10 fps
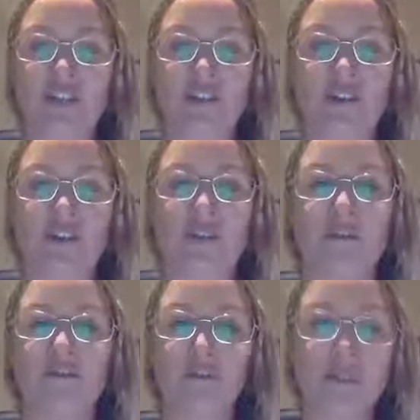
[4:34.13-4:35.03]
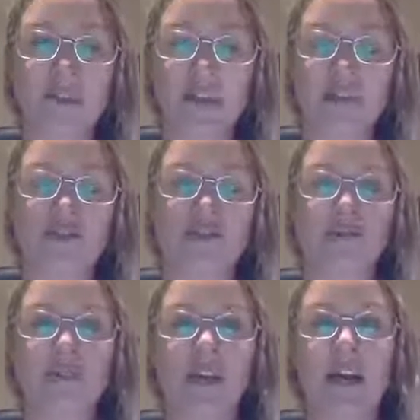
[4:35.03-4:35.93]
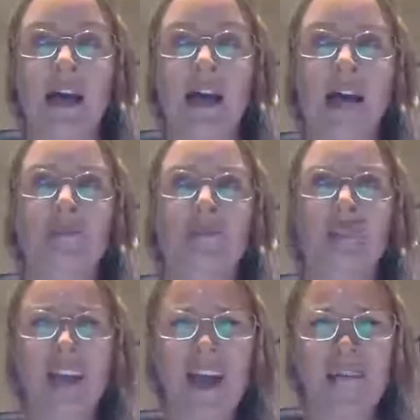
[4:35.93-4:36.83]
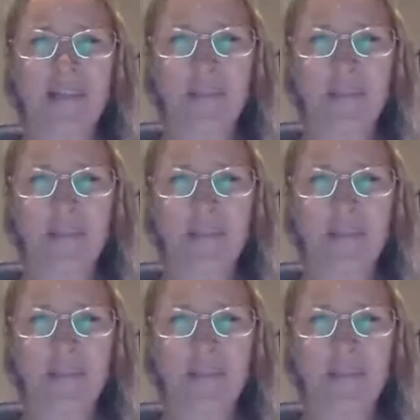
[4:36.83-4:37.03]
so full potential, really having